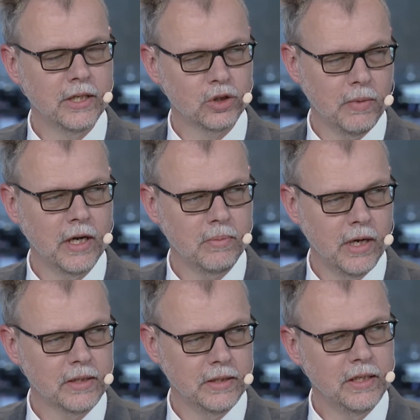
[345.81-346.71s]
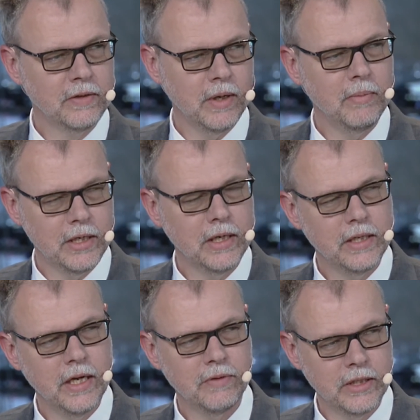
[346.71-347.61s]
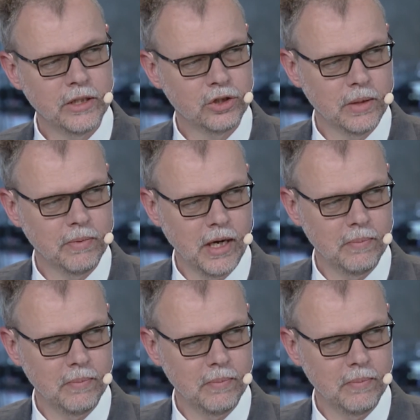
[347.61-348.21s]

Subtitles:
I don't think that every chipboard that later becomes